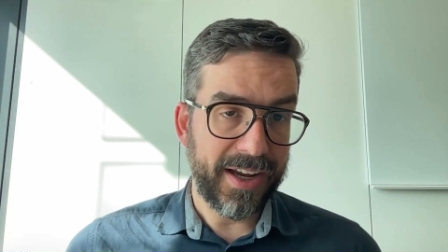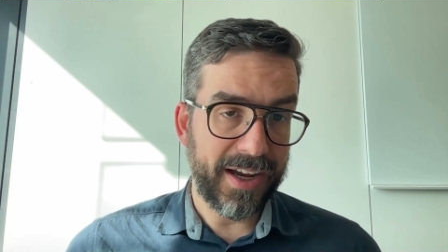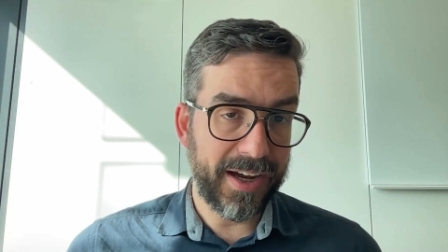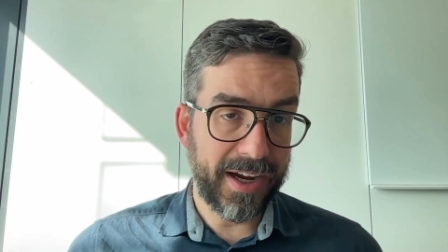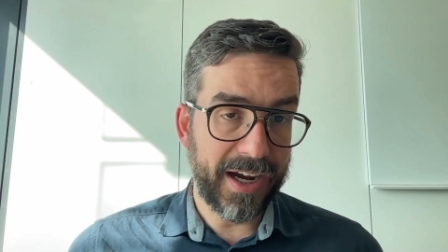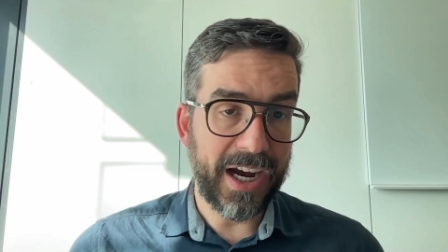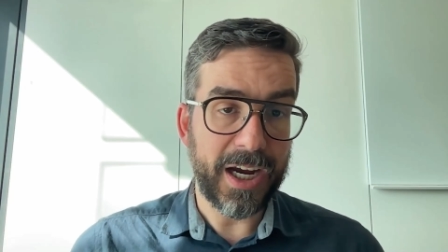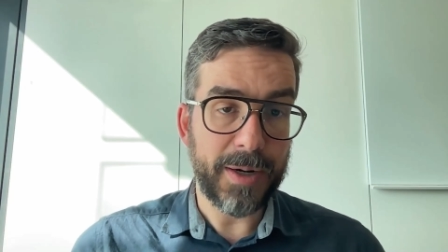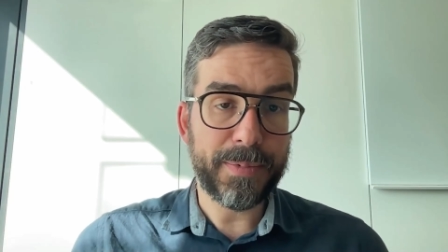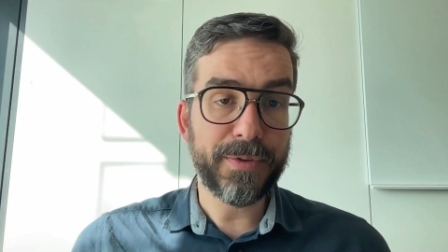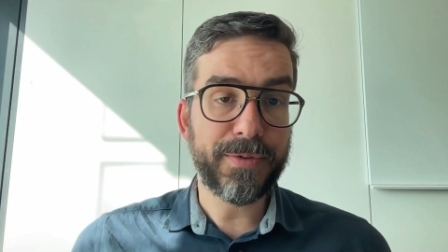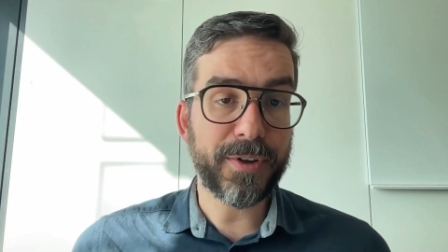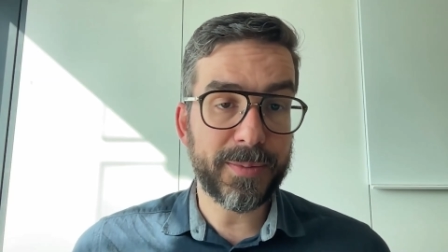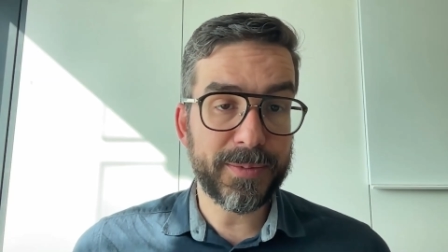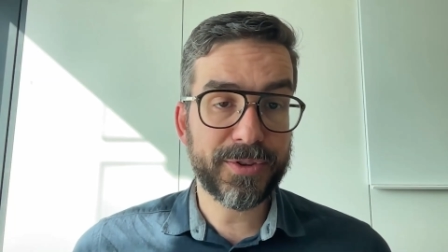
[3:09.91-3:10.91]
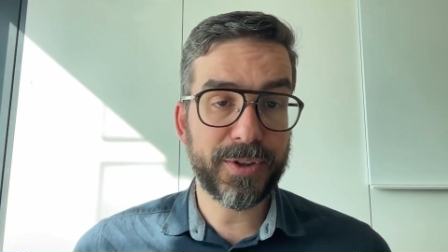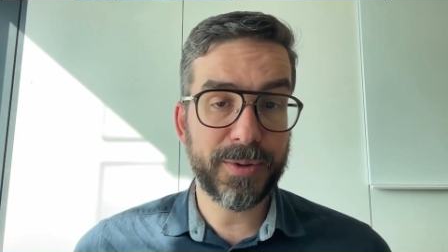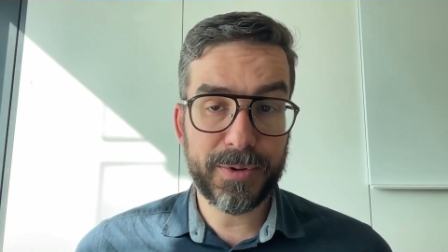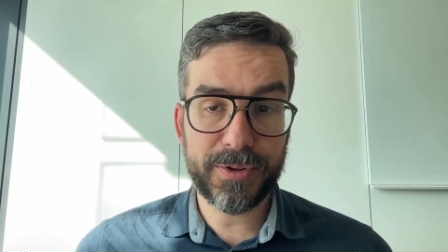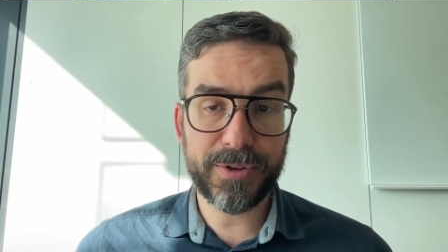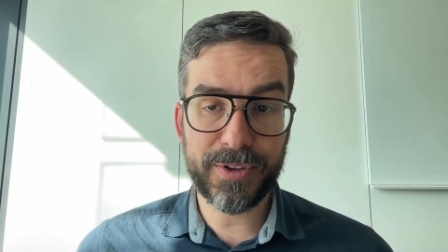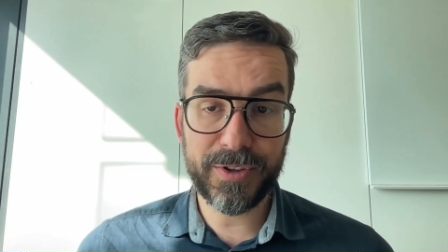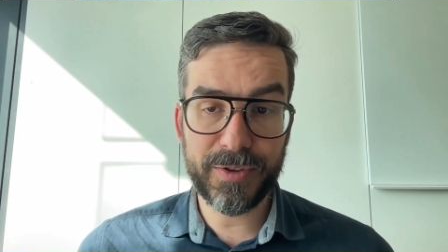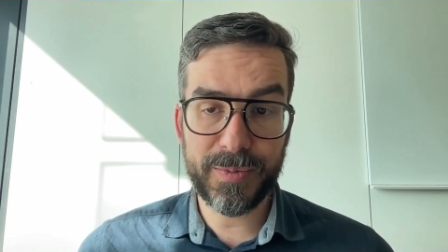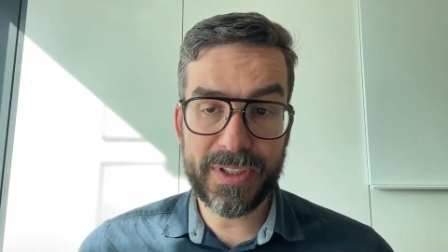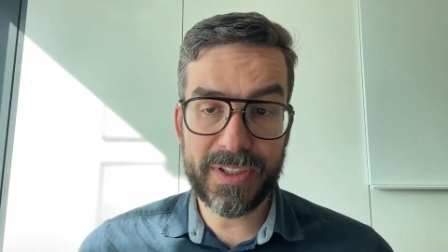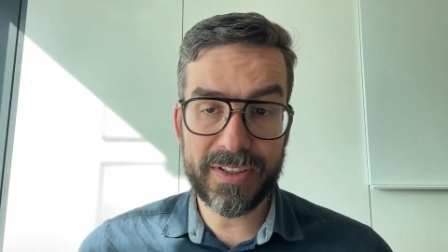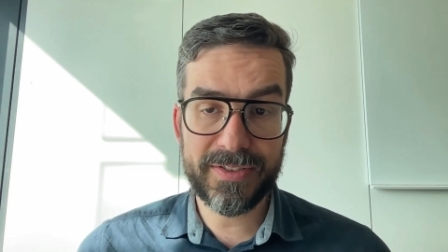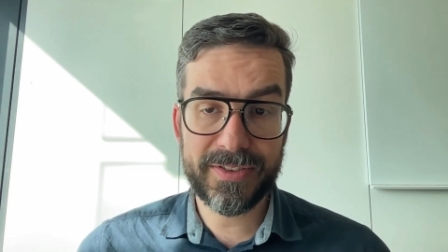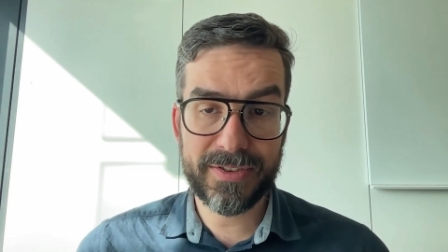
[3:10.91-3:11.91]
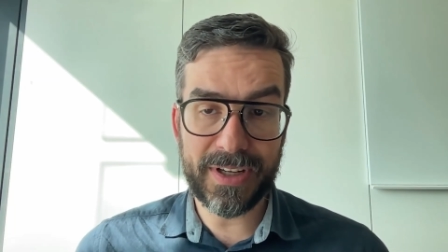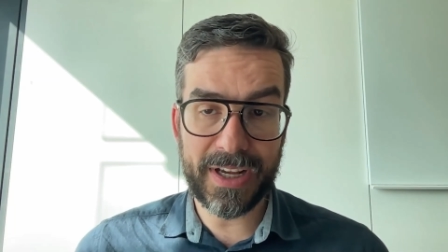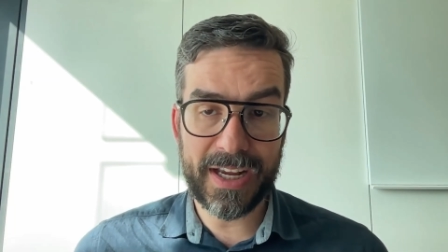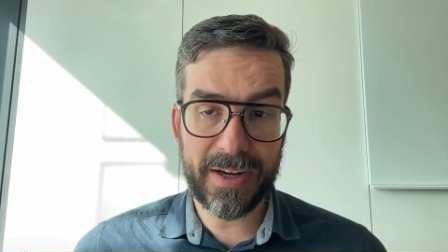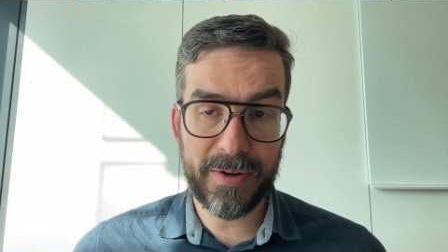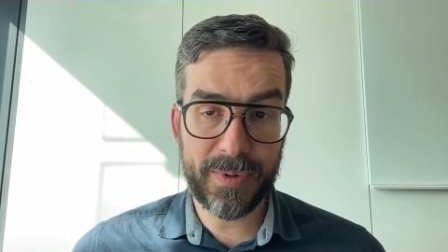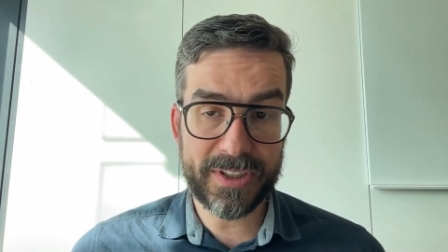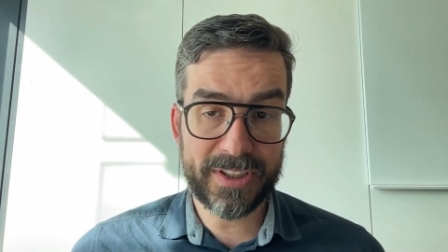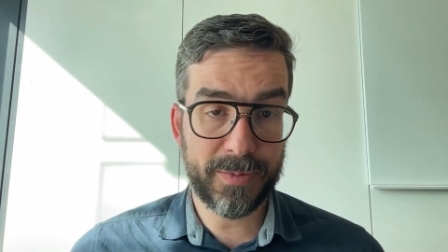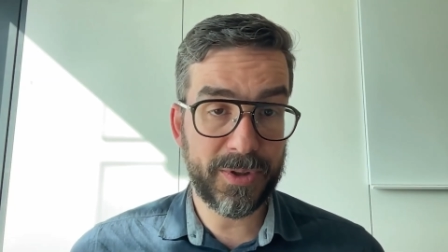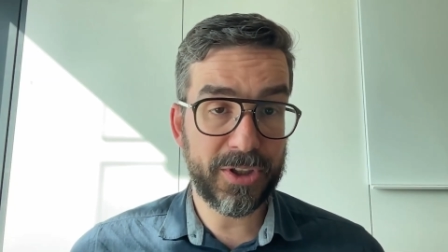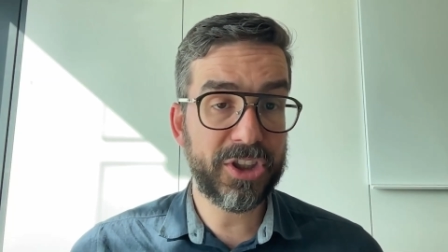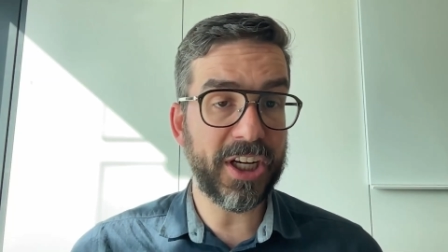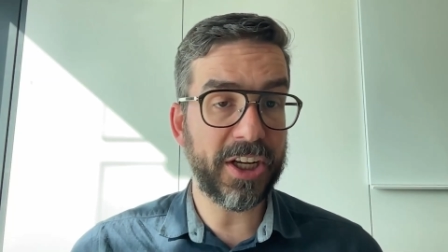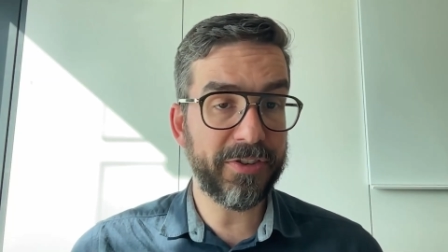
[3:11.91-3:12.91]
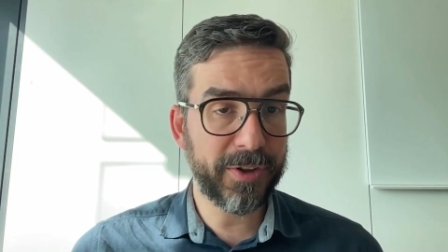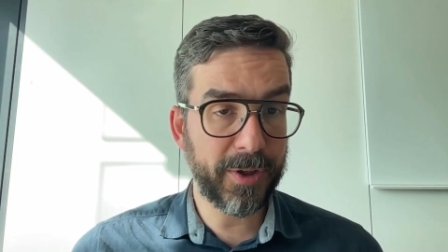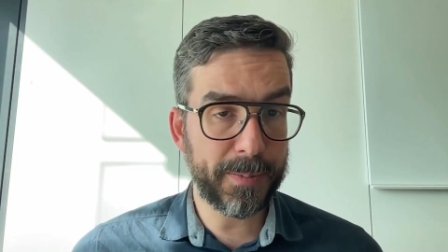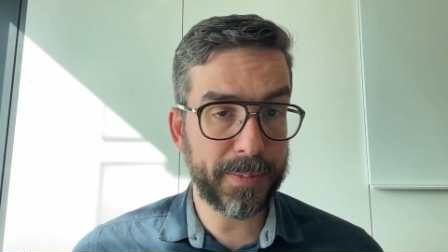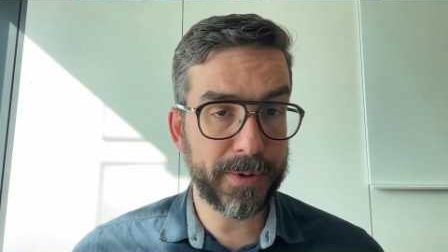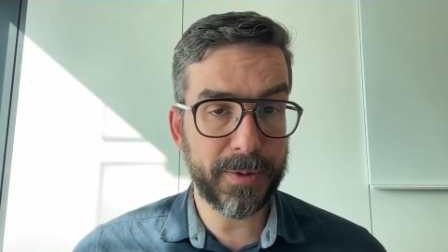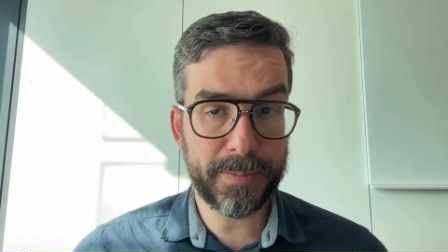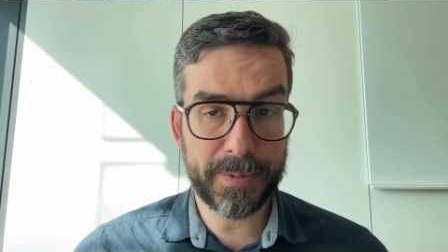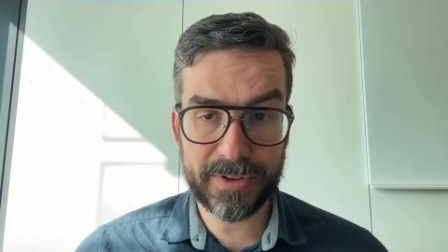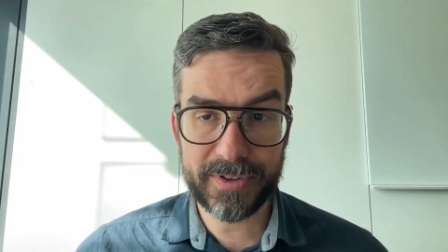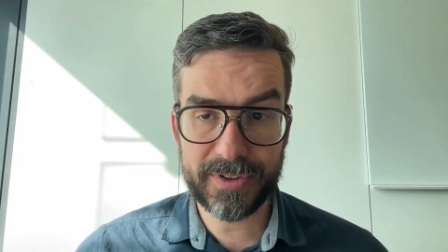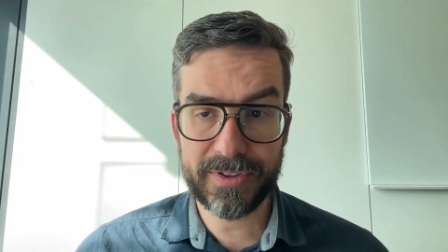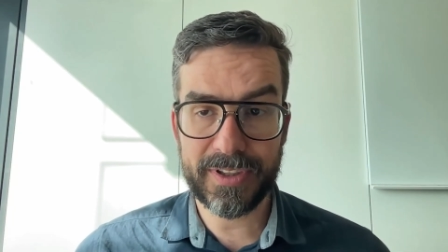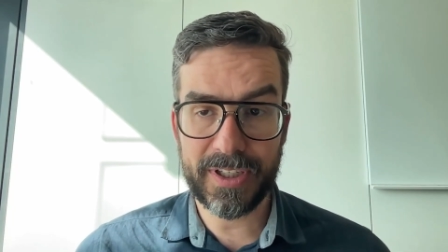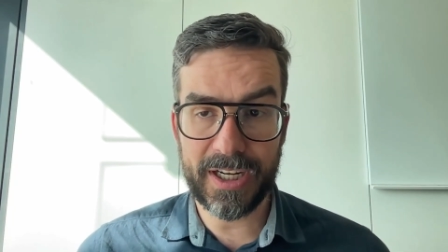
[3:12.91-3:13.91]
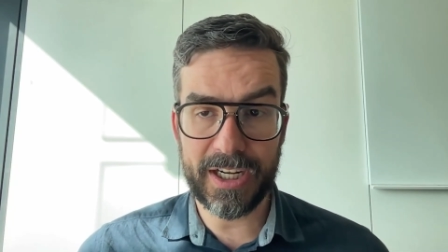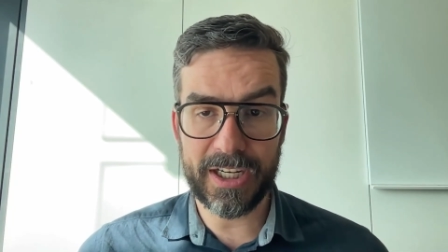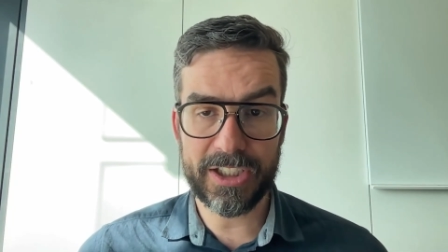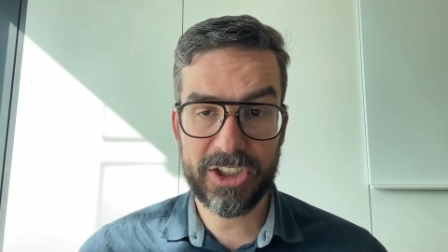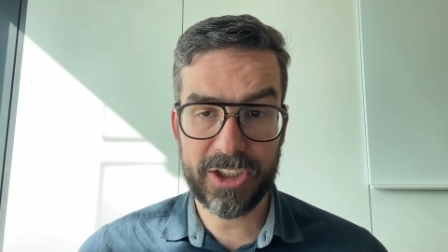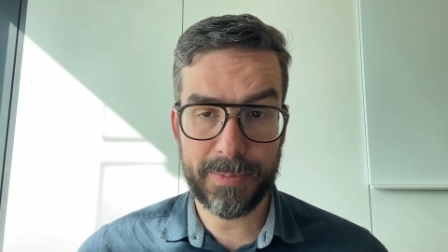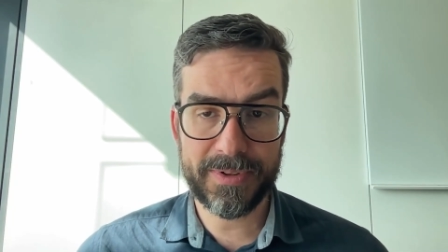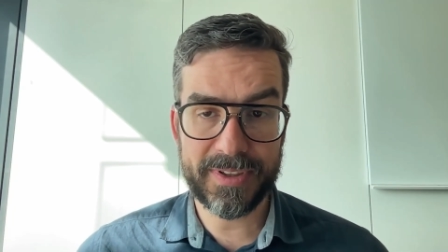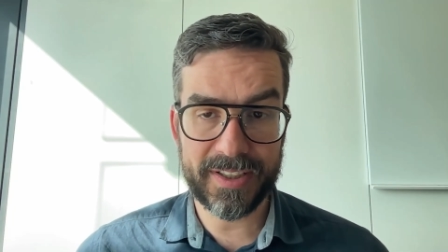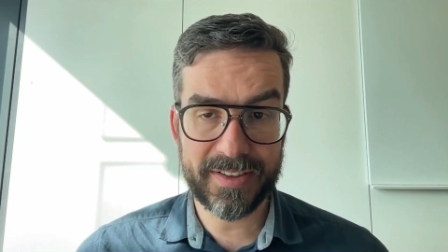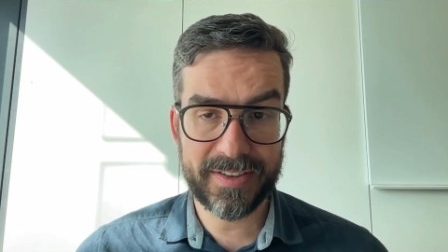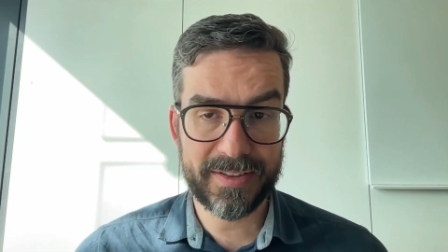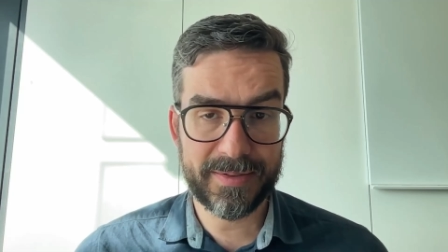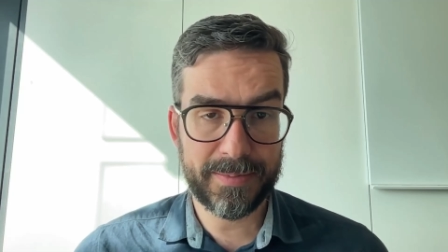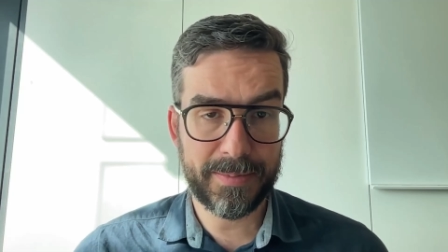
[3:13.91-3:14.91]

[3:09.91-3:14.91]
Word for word: uh, high performance computer on wheels uh, with, with general purpose uh, chipsets.